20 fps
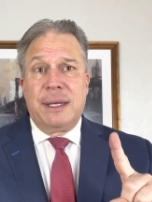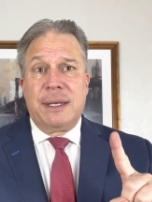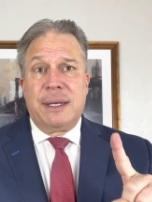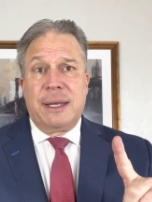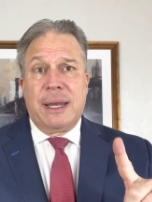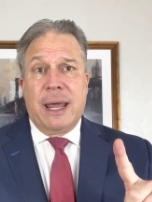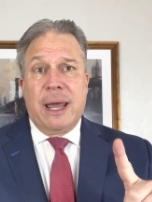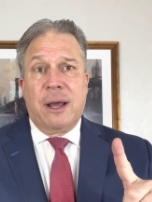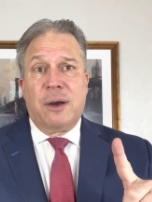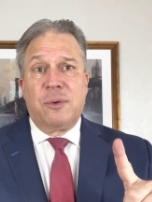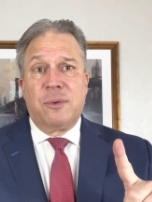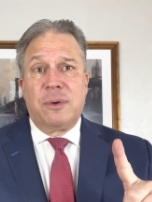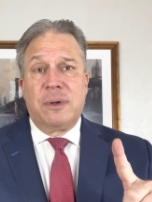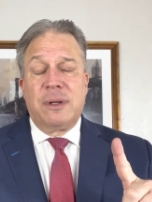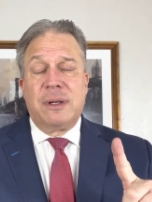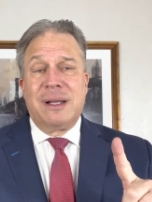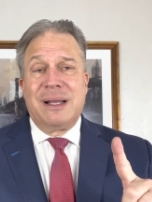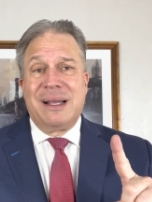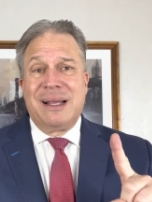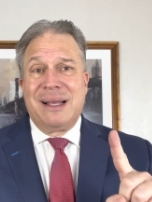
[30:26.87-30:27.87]
Now,
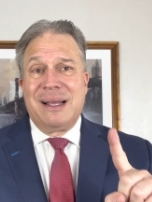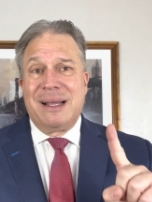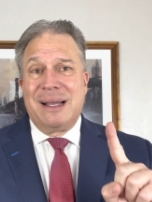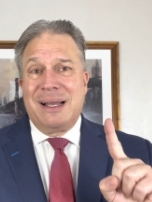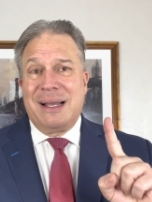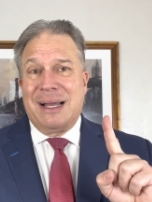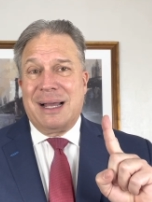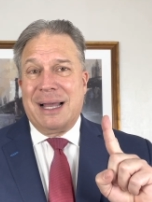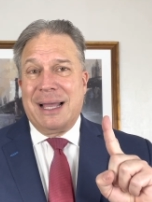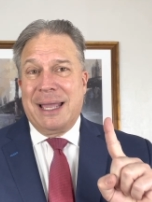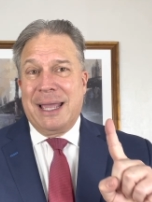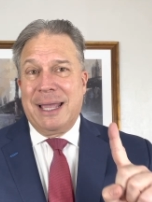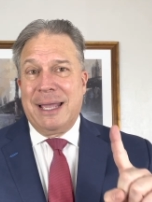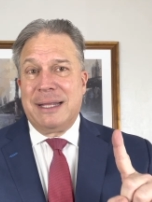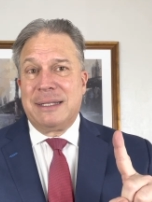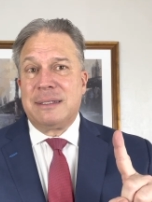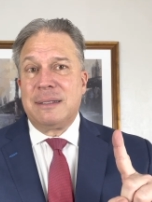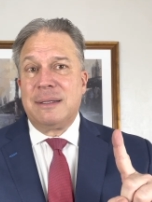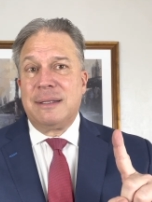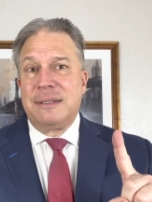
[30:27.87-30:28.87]
I
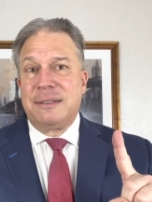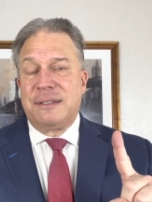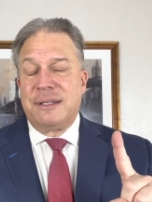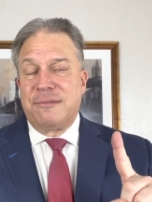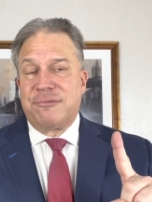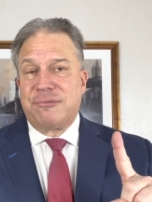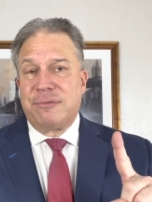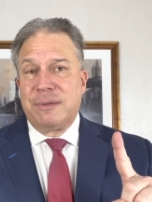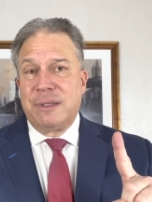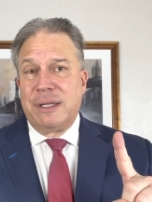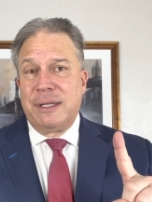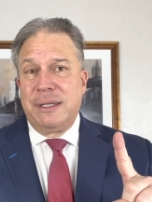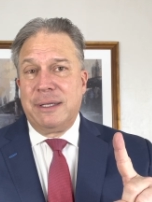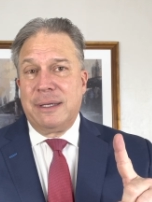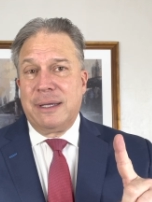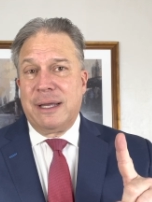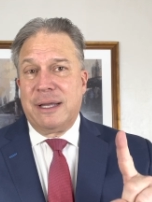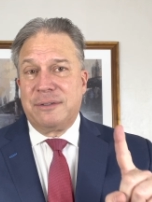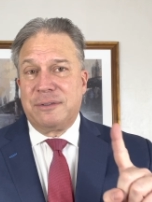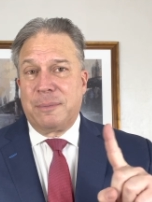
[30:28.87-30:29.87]
handle it differently
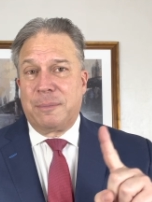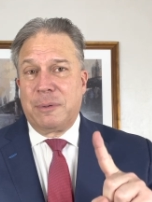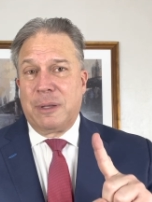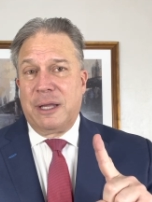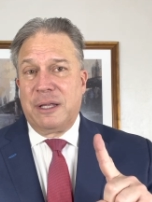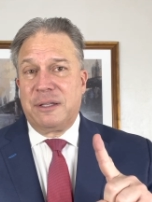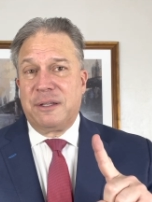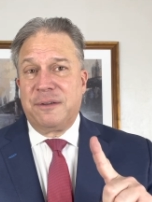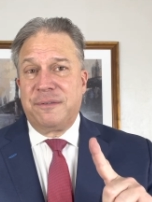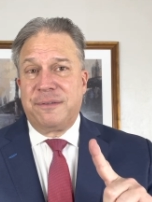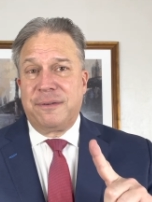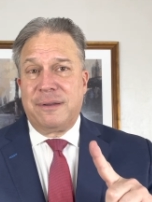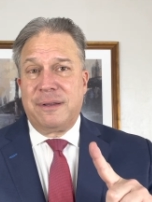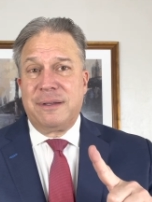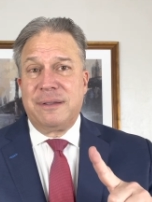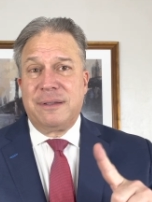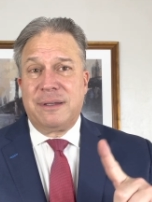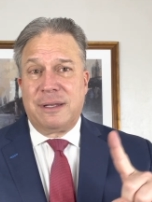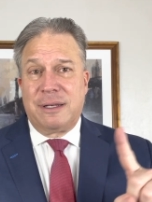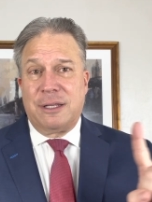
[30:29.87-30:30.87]
as a plaintiff
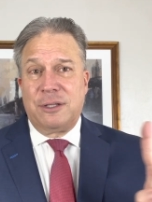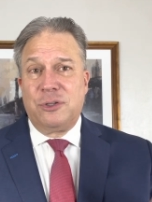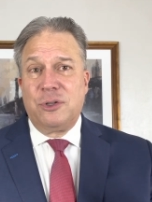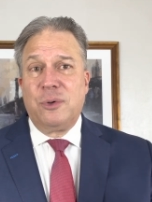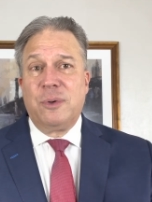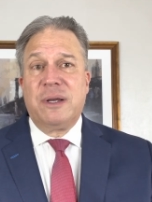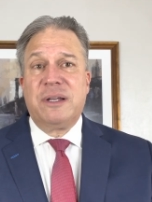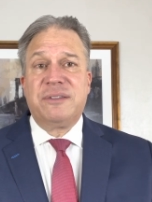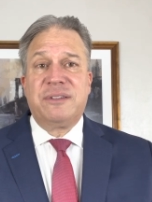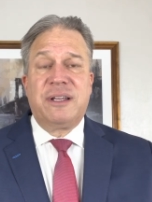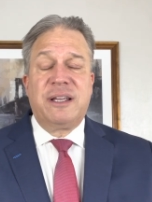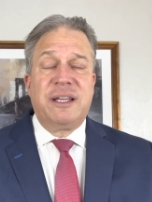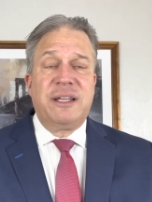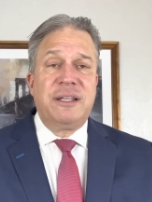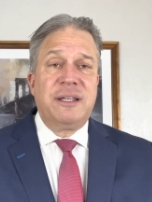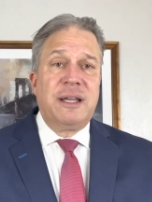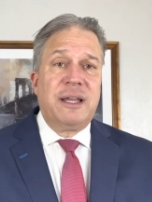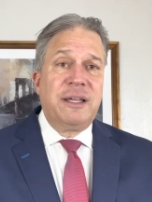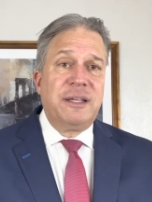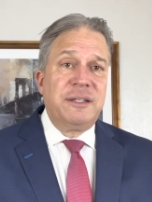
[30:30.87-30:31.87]
than I do as a
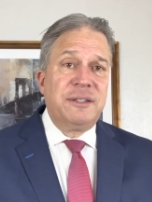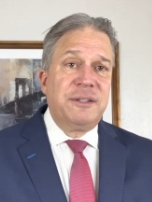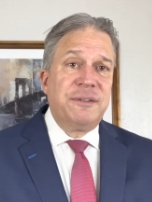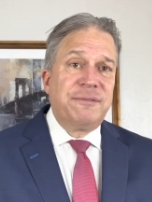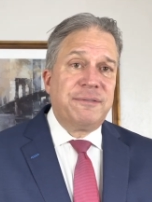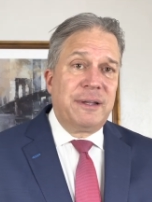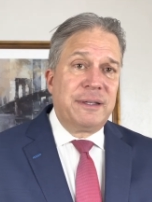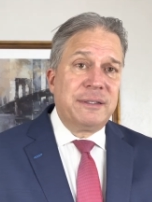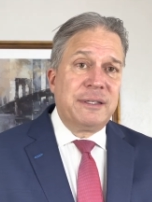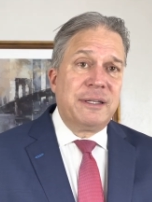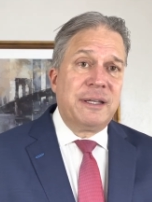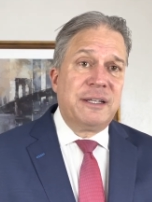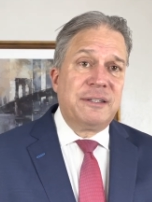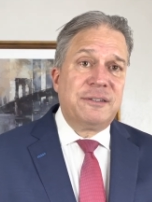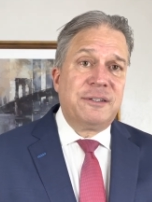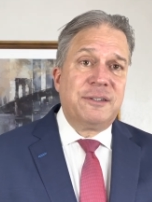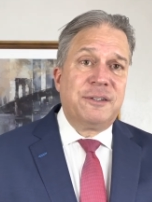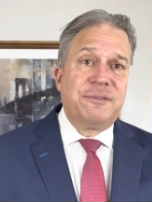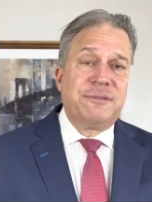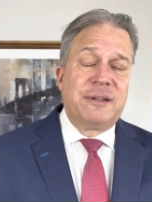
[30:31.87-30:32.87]
defendant, as a
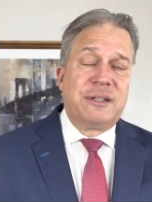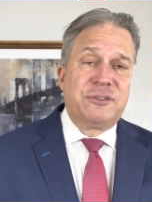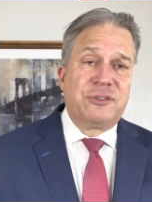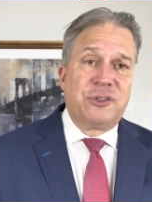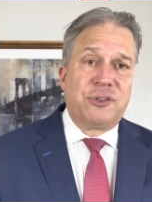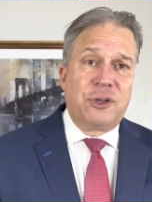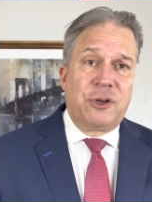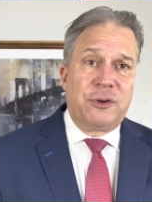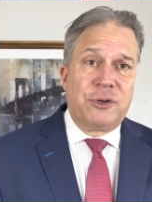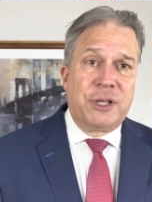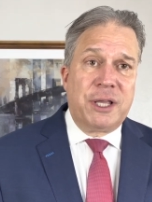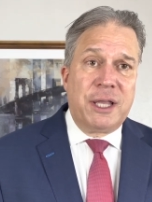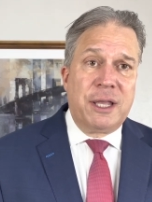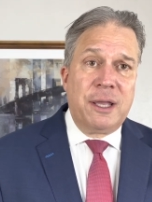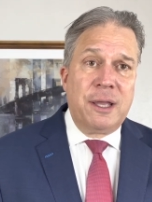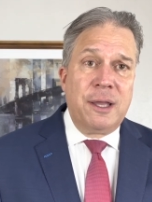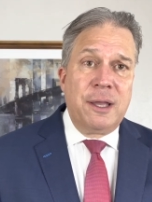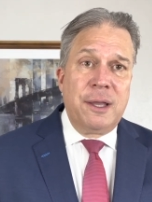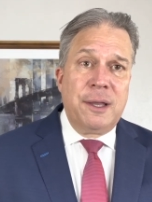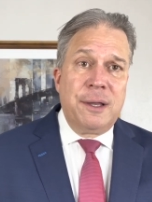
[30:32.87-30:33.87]
defense attorney.
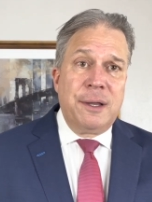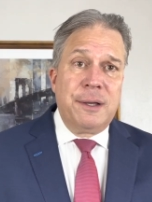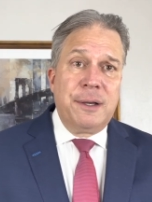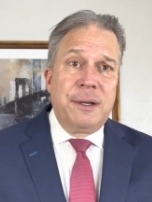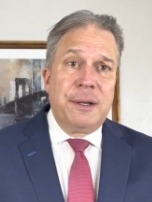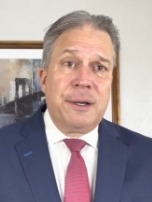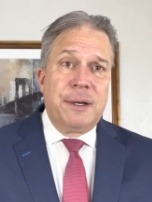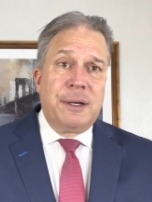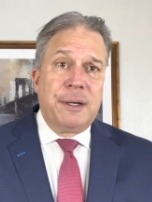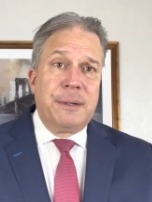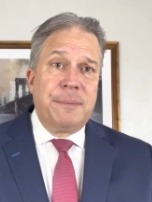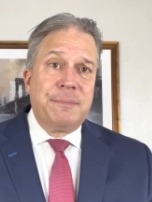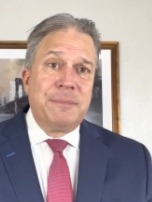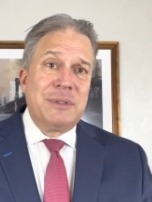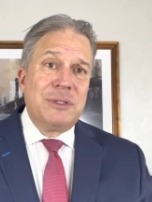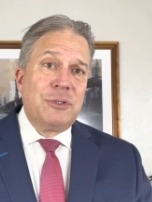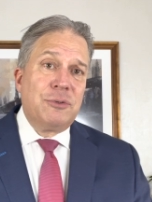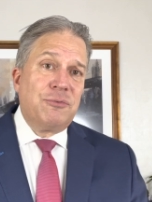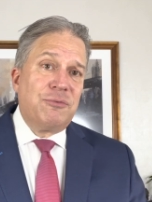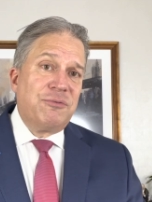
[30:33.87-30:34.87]

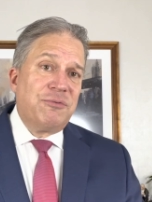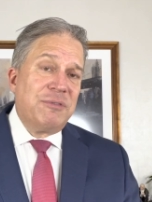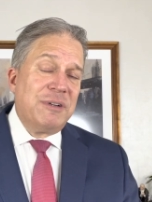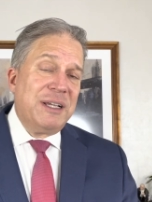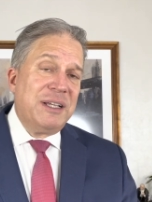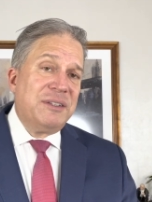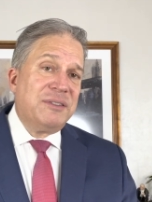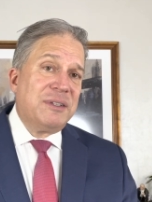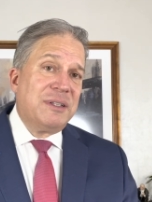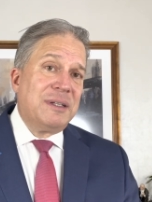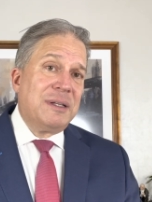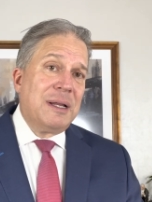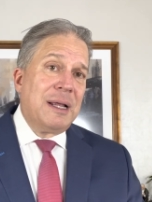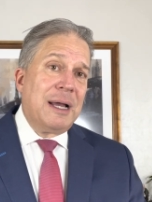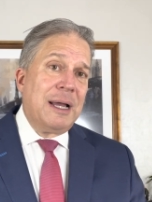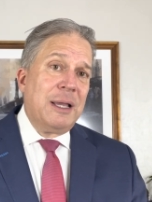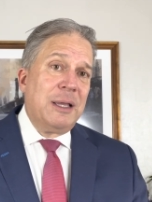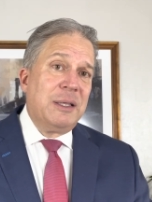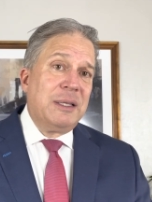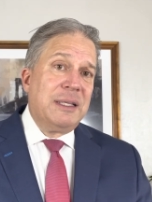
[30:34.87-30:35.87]
The reason
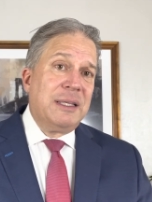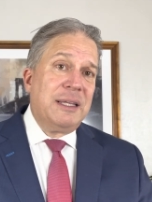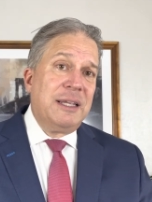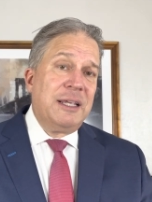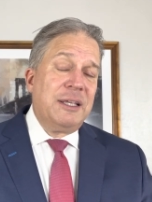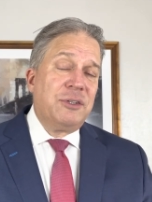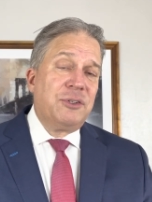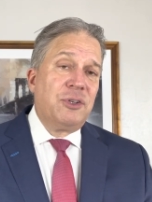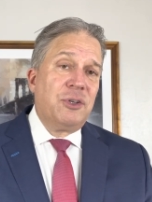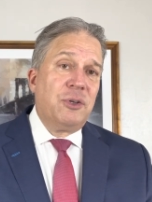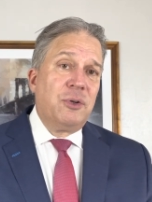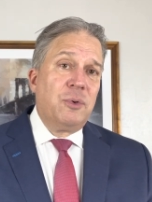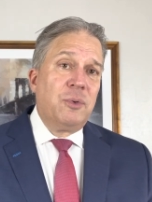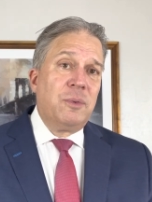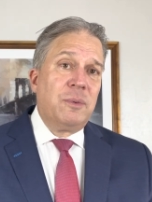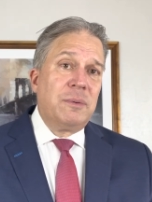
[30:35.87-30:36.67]
I need to